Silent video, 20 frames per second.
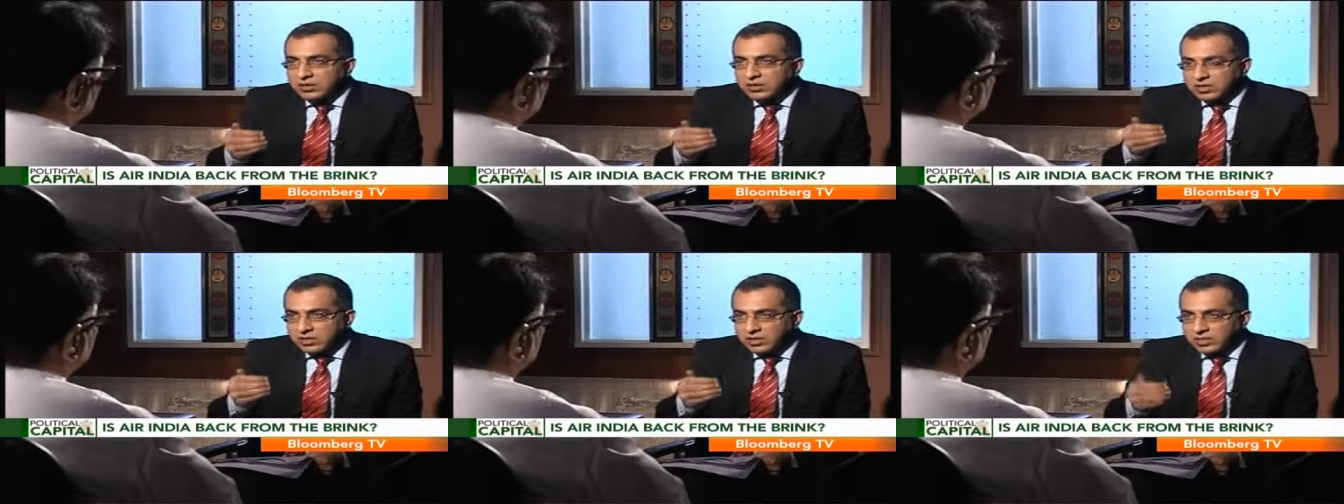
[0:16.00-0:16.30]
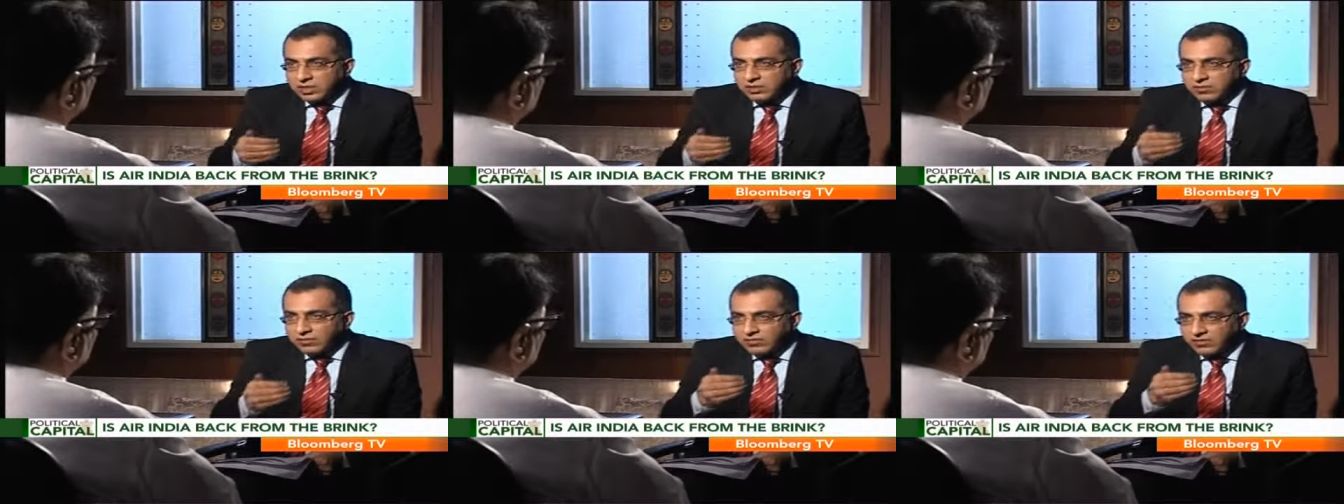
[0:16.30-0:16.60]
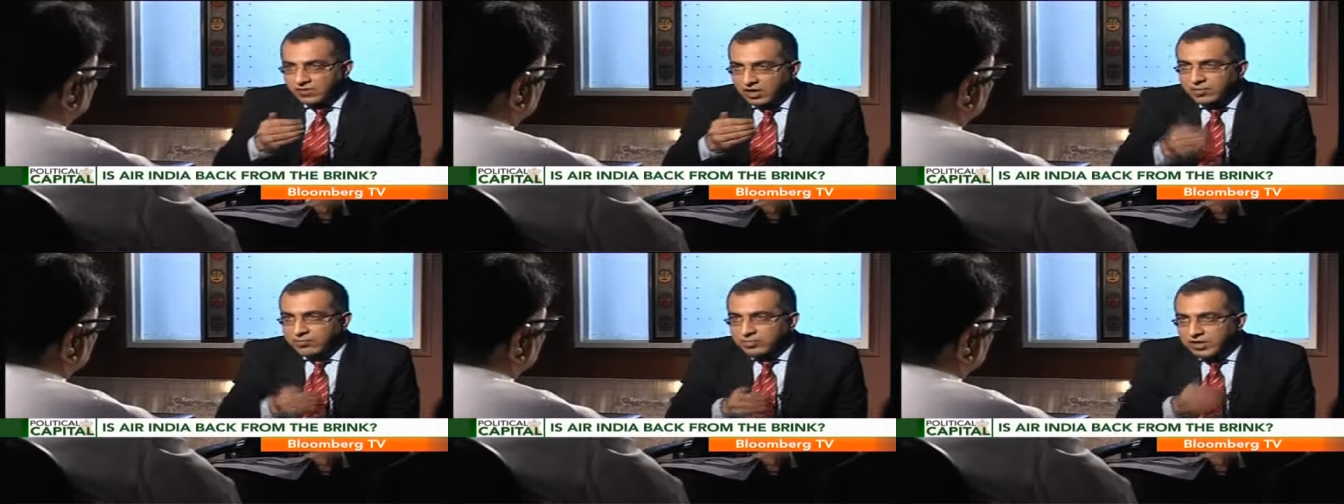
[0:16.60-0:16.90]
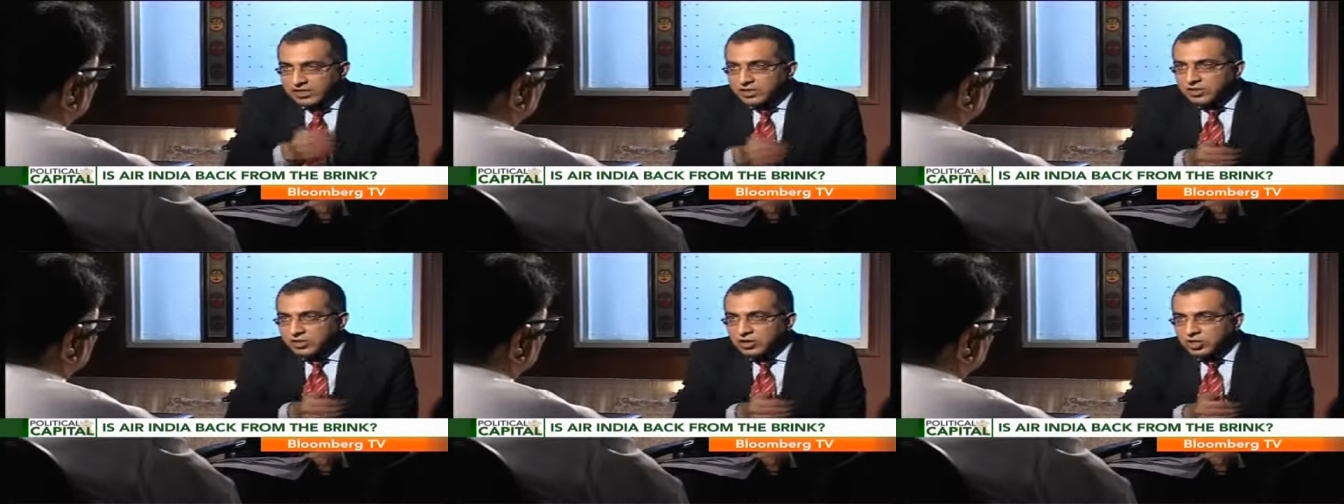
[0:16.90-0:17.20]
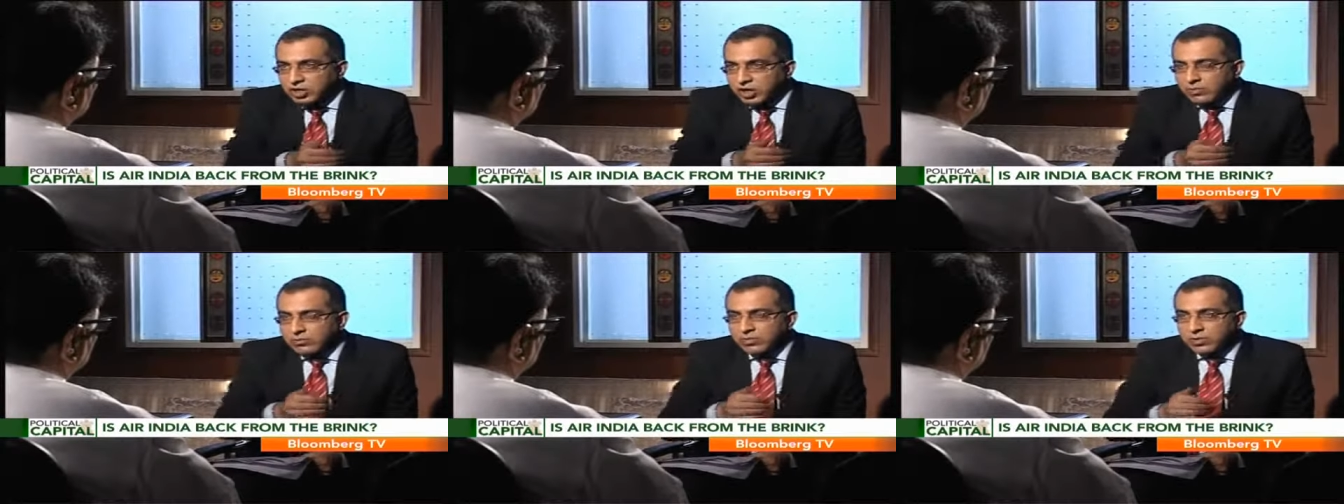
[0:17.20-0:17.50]
is it in a far better
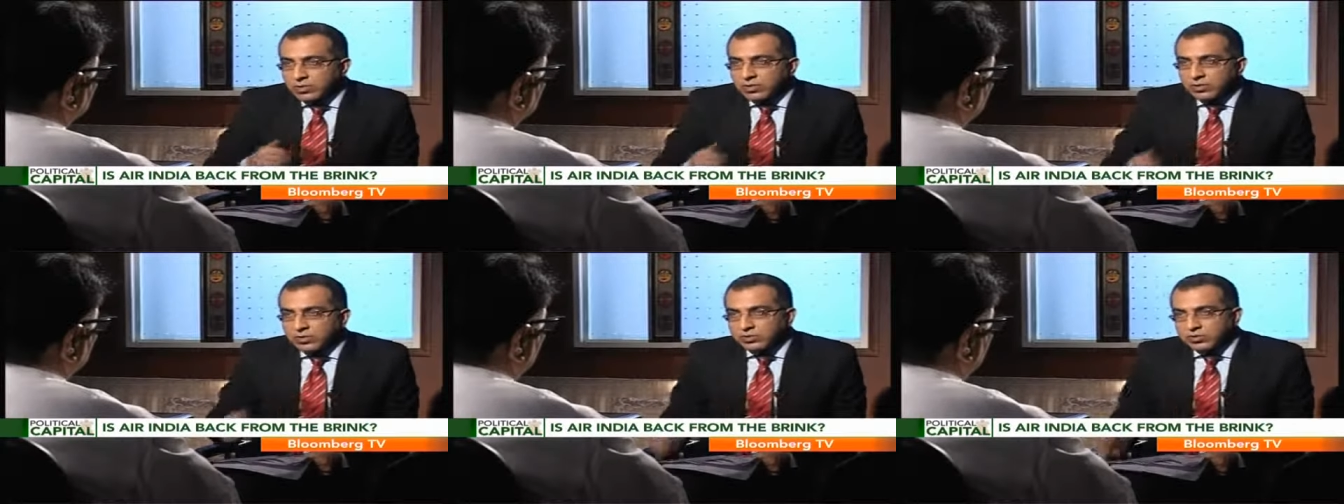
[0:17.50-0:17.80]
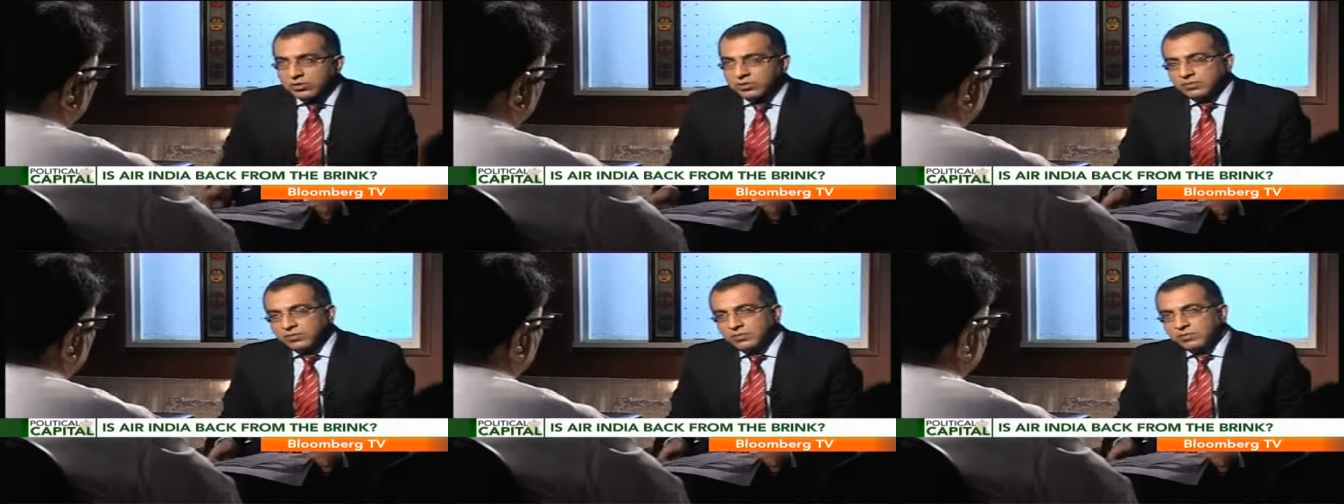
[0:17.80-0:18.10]
shape according to you?